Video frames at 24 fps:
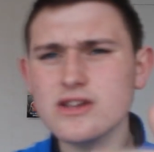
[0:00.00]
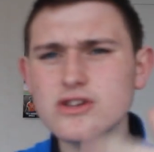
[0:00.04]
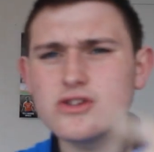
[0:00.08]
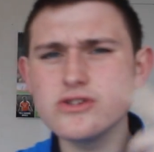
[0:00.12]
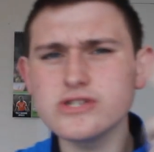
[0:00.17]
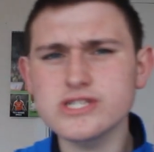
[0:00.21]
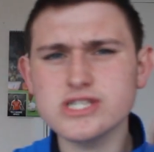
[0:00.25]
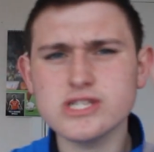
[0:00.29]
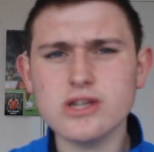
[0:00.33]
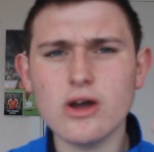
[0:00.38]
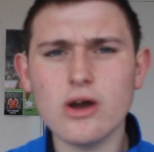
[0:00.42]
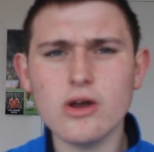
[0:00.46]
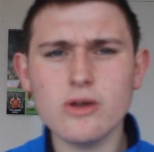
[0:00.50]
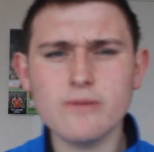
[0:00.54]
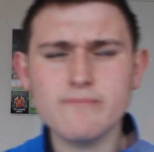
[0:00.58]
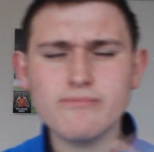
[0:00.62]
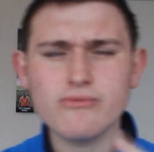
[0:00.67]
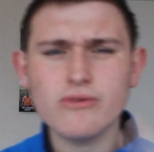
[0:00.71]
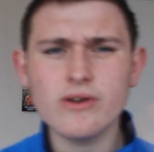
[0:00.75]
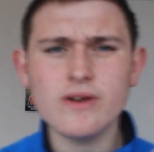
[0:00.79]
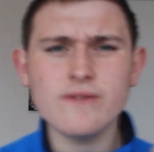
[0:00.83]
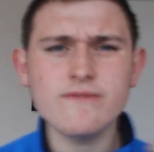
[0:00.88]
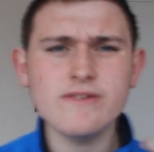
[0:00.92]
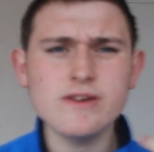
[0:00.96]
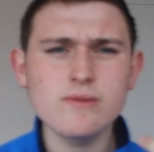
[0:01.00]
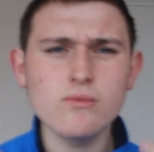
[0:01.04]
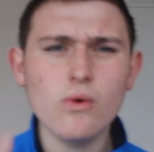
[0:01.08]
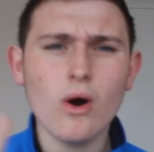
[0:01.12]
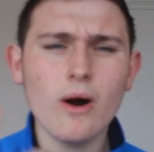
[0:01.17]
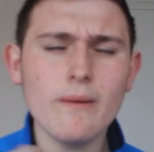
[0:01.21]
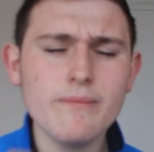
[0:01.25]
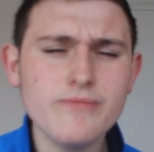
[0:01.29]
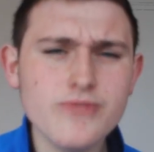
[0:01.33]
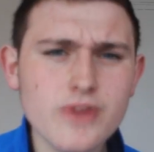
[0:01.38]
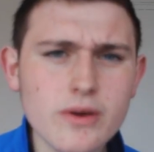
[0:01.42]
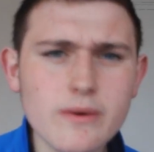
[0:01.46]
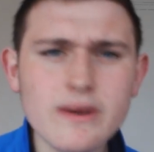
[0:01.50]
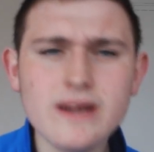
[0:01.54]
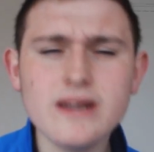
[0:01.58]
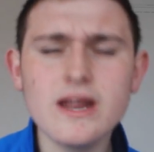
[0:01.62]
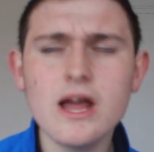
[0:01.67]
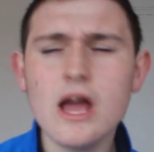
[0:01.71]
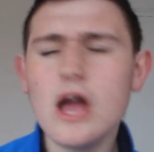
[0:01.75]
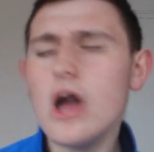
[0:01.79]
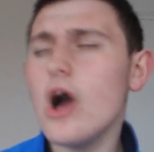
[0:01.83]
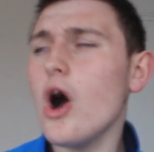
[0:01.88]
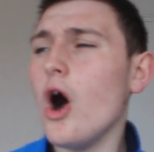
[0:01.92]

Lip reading: new style of preview, what I'm doing.